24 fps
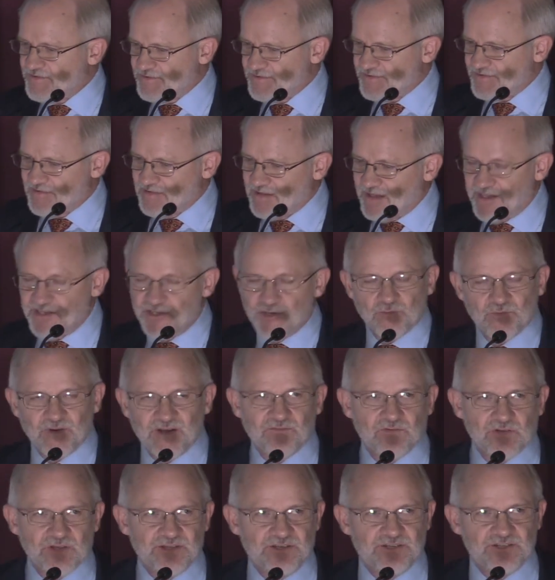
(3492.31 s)
there's a lot in
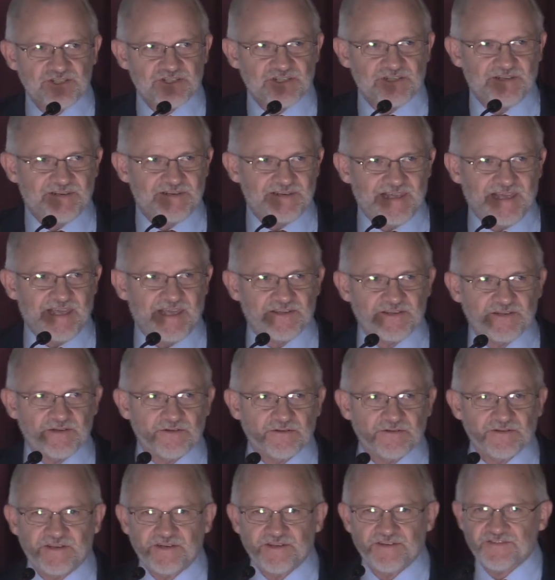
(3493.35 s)
Revelation and
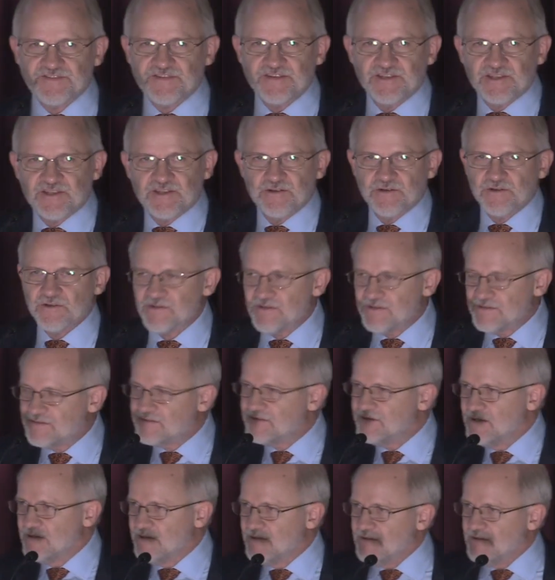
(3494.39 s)
Daniel and Ezekiel and